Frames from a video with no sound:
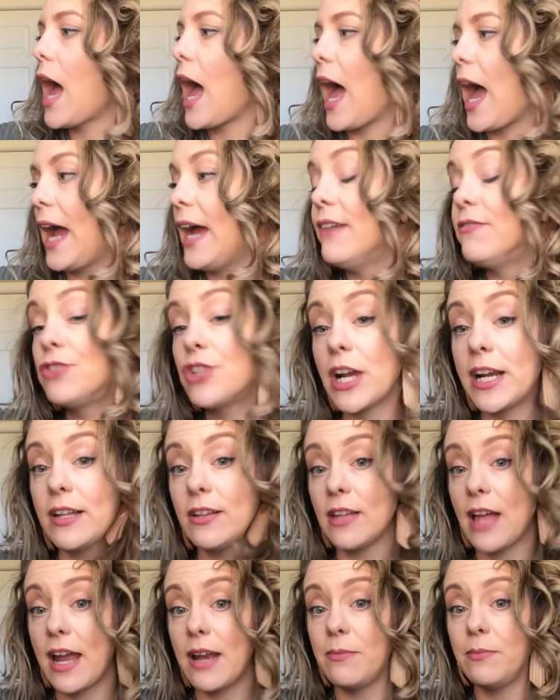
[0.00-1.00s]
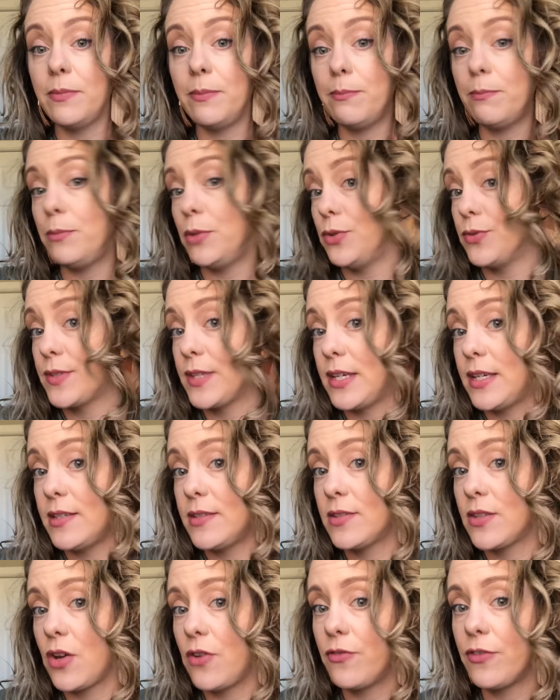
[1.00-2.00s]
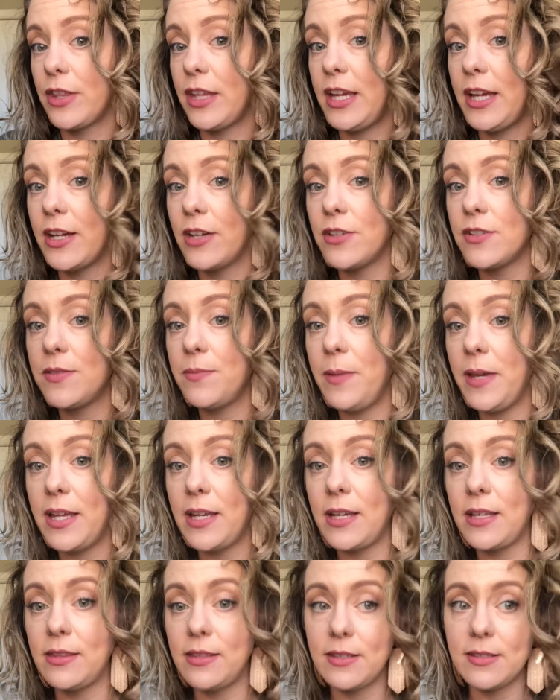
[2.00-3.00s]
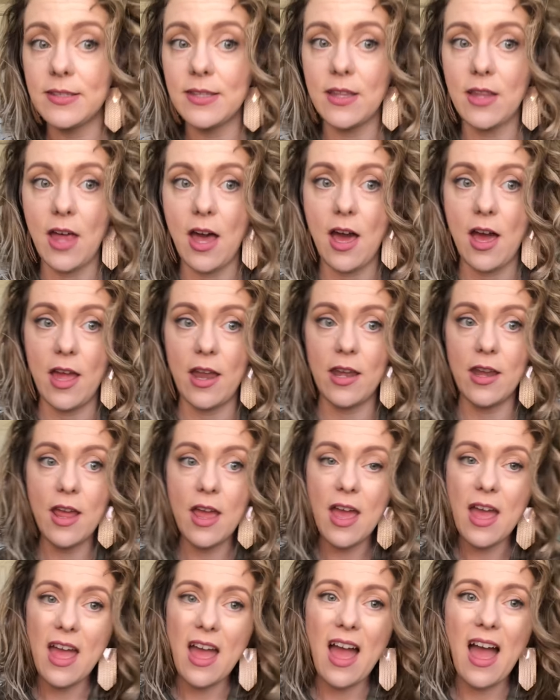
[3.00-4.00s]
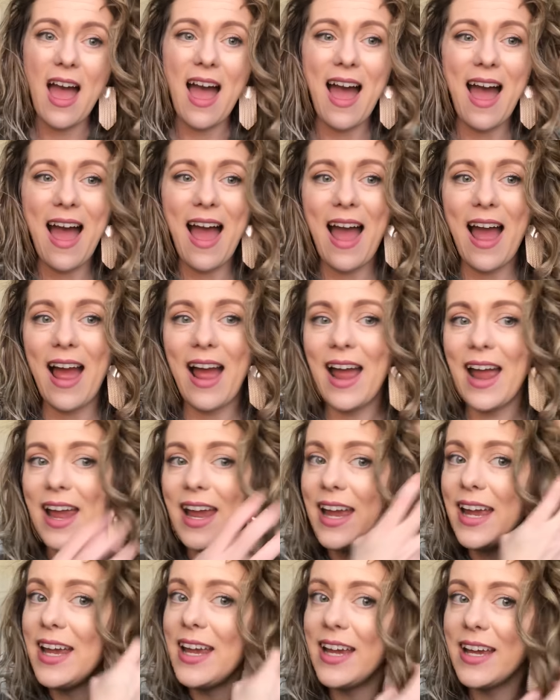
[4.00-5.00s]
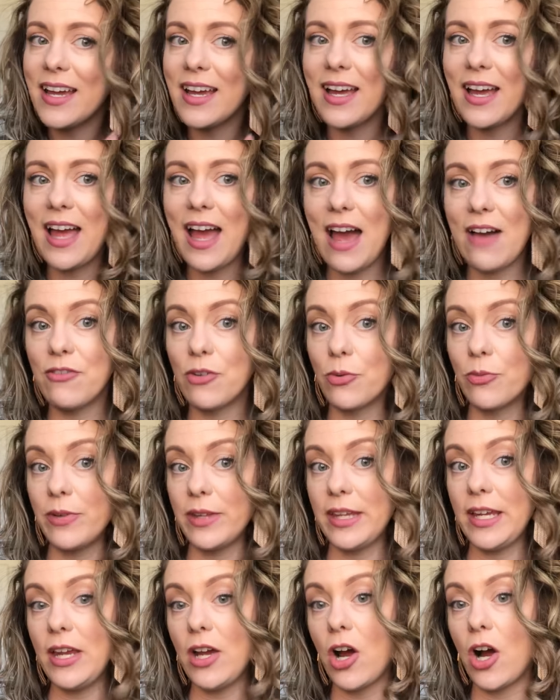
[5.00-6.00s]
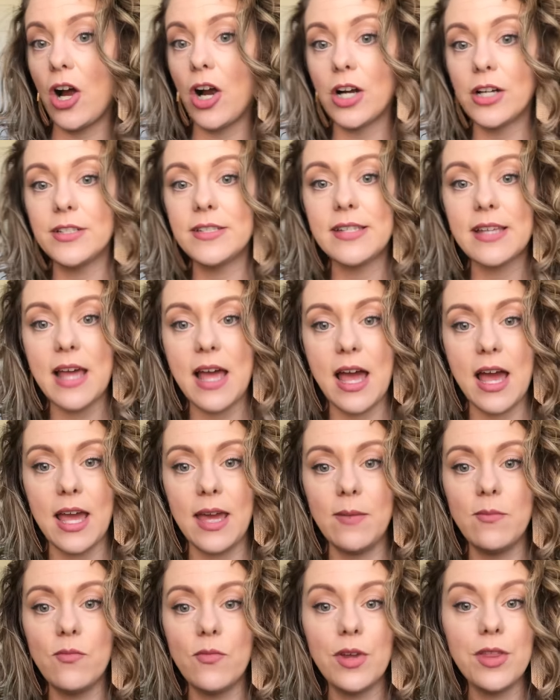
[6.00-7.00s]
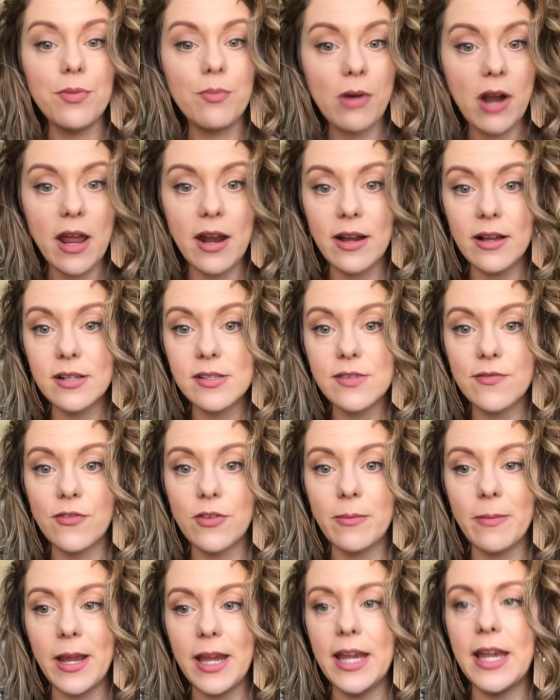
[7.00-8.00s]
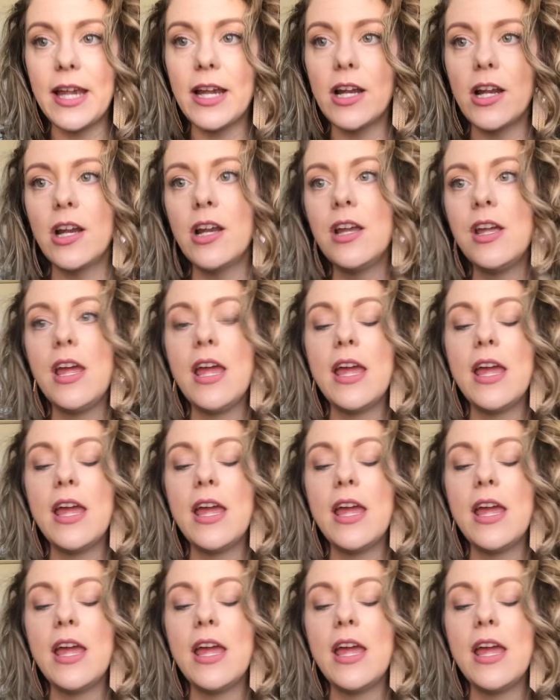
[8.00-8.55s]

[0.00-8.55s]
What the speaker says: I have tried a lot of mousses over the years being in the salon. I have a really hard time with products for my hair,